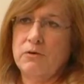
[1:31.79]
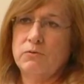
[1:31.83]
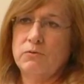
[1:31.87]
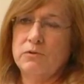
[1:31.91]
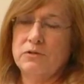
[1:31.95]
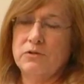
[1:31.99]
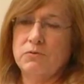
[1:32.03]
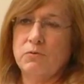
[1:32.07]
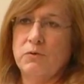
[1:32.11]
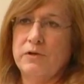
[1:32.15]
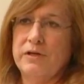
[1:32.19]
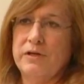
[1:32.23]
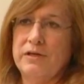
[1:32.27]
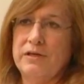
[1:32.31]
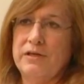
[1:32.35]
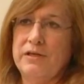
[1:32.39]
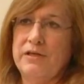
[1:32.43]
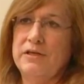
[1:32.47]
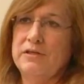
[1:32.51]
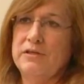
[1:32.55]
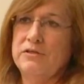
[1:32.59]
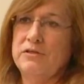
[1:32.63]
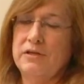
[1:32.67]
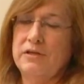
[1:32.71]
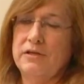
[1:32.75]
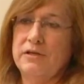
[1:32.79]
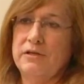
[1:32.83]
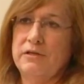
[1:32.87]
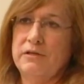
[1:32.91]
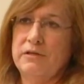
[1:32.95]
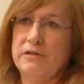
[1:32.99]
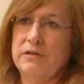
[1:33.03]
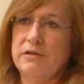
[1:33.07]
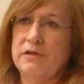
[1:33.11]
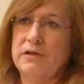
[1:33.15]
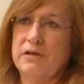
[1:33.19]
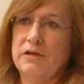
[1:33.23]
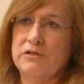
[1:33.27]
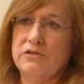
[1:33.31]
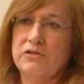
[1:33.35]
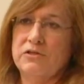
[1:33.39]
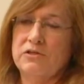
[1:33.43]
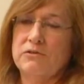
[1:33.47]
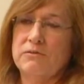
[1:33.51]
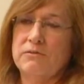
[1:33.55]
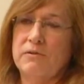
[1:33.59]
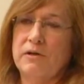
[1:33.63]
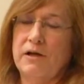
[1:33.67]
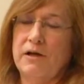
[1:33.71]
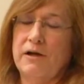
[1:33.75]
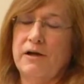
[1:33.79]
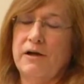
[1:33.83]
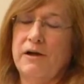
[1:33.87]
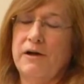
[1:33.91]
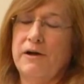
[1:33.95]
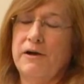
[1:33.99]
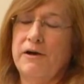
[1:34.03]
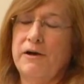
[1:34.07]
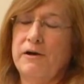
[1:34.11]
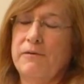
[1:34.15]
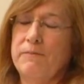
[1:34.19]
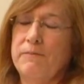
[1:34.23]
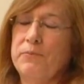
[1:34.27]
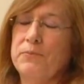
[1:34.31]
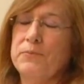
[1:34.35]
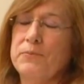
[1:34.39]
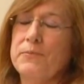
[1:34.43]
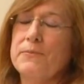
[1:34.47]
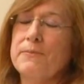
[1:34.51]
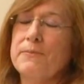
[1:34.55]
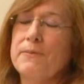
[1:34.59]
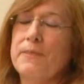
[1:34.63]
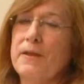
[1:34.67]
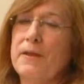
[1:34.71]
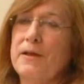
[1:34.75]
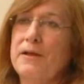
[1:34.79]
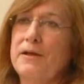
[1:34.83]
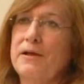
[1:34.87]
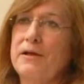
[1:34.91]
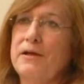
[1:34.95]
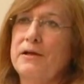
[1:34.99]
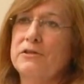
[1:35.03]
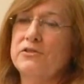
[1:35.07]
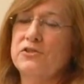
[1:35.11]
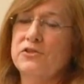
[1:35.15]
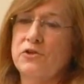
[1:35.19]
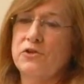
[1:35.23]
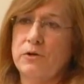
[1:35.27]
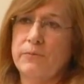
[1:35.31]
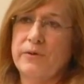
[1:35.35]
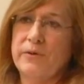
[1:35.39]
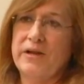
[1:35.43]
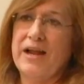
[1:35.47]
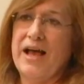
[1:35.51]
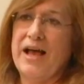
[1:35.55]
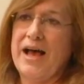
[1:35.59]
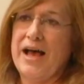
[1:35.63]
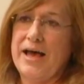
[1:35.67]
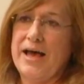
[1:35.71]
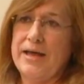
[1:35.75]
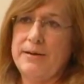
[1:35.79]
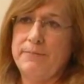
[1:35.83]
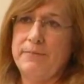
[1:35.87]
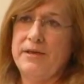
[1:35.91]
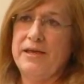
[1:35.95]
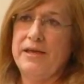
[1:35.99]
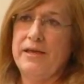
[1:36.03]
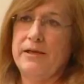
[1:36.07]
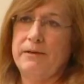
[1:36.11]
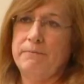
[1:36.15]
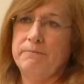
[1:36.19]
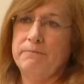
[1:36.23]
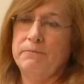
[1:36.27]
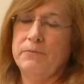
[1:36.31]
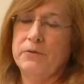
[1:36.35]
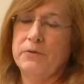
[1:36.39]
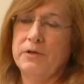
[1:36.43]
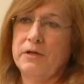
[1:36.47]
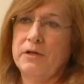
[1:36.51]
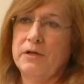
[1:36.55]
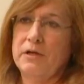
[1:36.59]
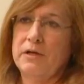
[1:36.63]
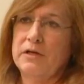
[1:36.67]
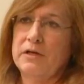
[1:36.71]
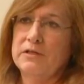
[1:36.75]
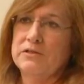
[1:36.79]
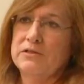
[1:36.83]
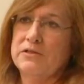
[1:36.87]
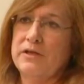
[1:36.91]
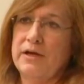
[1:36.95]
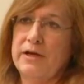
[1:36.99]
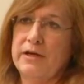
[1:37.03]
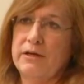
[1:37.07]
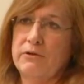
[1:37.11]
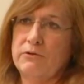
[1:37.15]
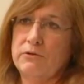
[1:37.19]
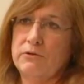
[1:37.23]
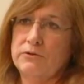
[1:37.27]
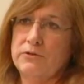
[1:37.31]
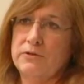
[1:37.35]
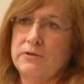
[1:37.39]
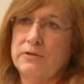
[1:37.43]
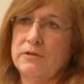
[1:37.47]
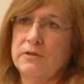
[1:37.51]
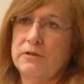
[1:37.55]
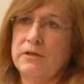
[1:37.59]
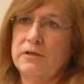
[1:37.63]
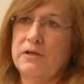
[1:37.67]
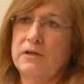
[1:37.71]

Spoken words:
was when he did a sermon on me titled,